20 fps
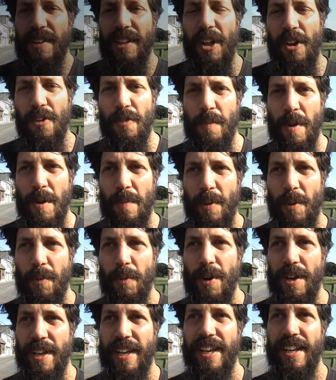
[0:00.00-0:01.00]
a lot of people,
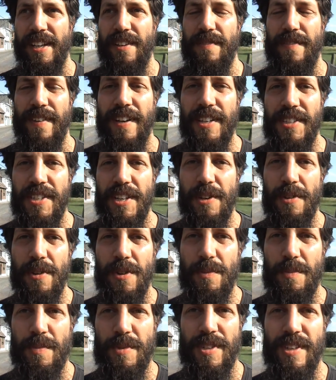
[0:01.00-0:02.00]
working in affinity
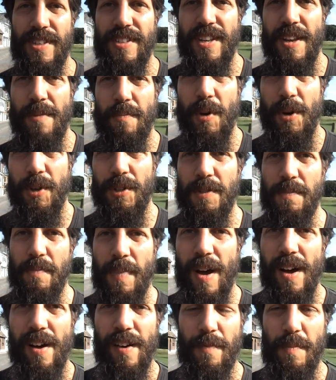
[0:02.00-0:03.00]
groups is an important
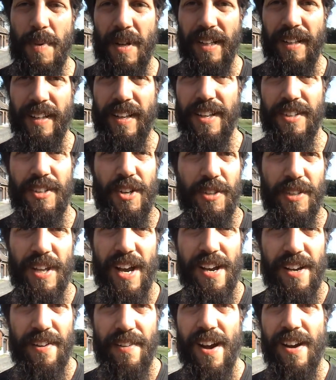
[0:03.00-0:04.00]
part of building a
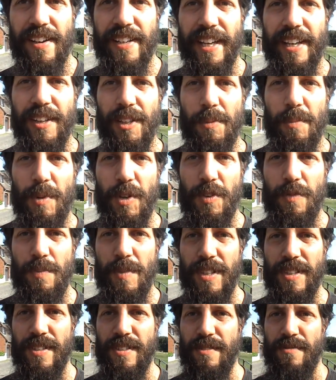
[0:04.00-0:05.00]
non-hierarchical
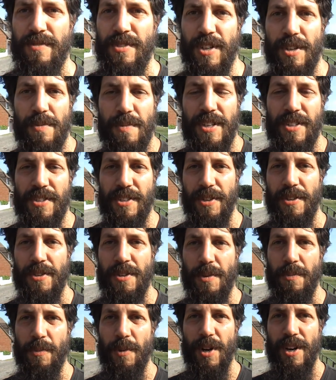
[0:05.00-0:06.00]
movement. So it means that you
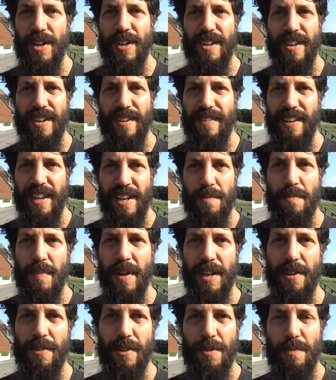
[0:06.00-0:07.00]
can work in a
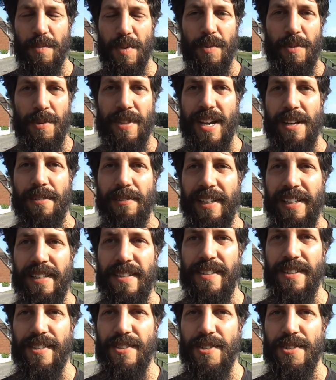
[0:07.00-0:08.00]
big group but without
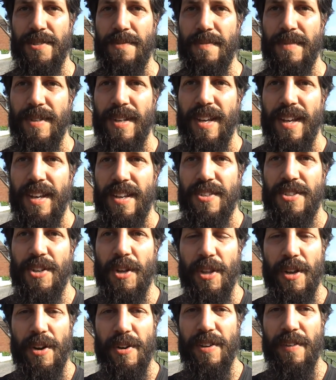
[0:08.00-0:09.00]
leaders. So
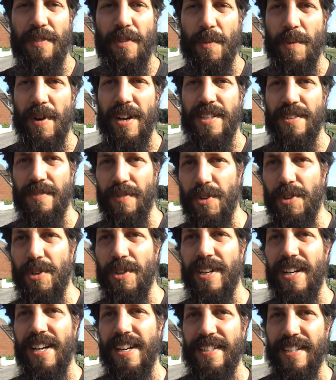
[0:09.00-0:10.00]
there are different ways of
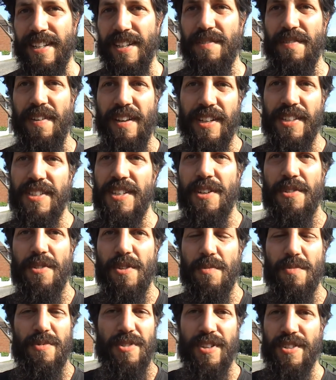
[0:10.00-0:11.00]
organizing affinity
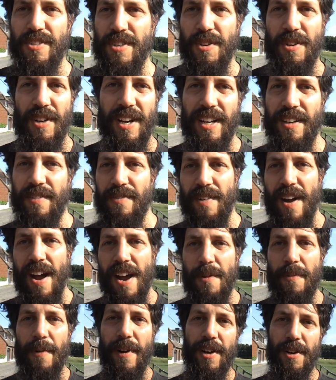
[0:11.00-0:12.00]
groups. There's no kind of
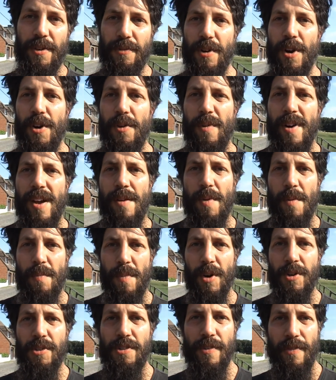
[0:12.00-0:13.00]
right way or wrong way, but
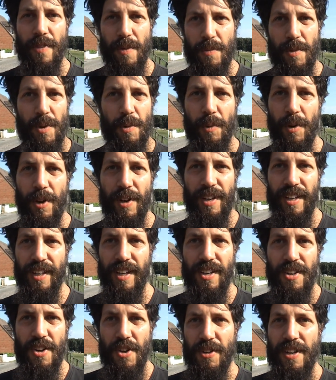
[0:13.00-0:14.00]
most of them will work in a
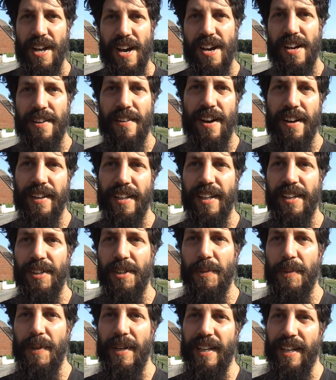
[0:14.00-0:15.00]

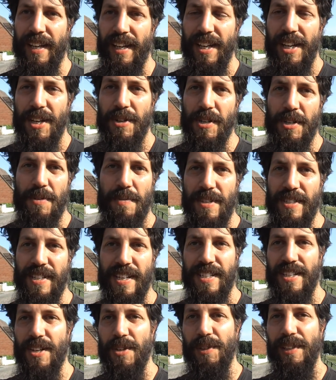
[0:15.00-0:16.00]
non-hierarchical way, which means
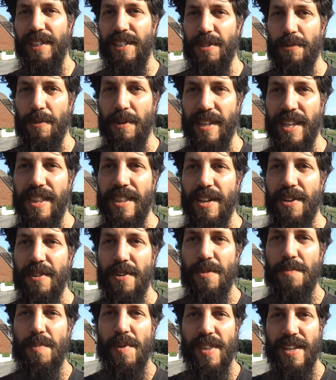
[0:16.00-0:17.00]
there's no leader within the
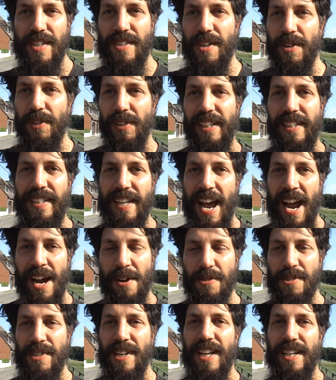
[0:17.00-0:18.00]
group and there's no leader
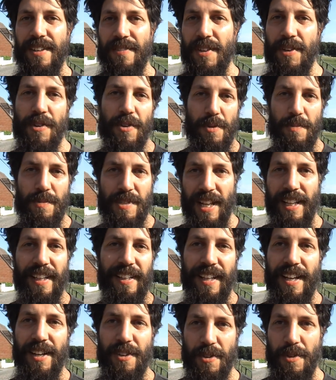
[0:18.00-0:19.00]
outside of the group telling
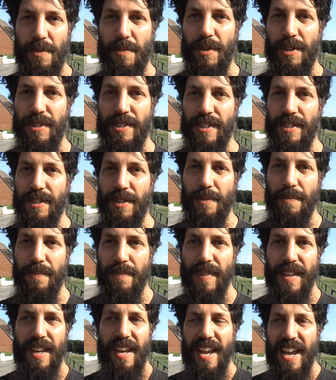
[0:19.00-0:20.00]
that group what to
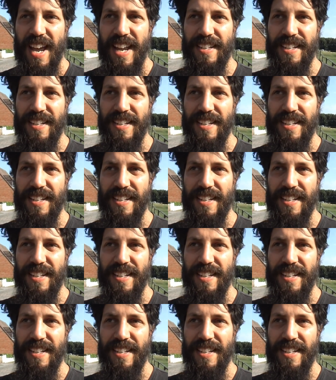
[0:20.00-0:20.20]
do.